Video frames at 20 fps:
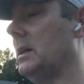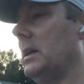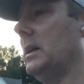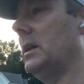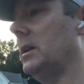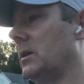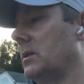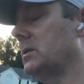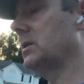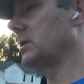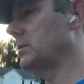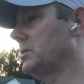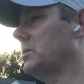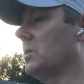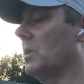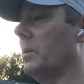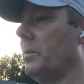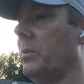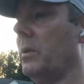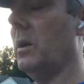you know, some
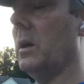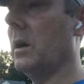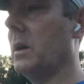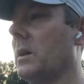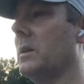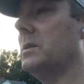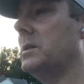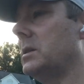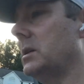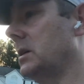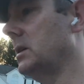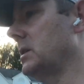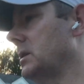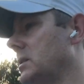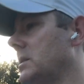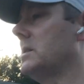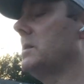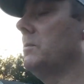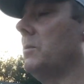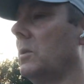sort of
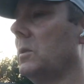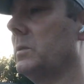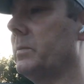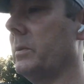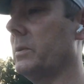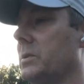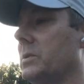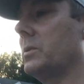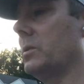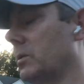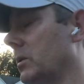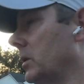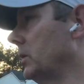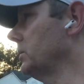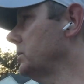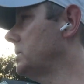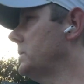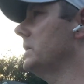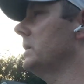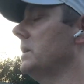Parkinson's, multiple
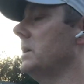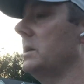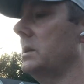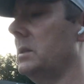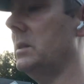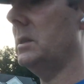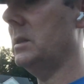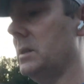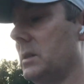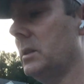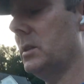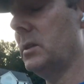sclerosis,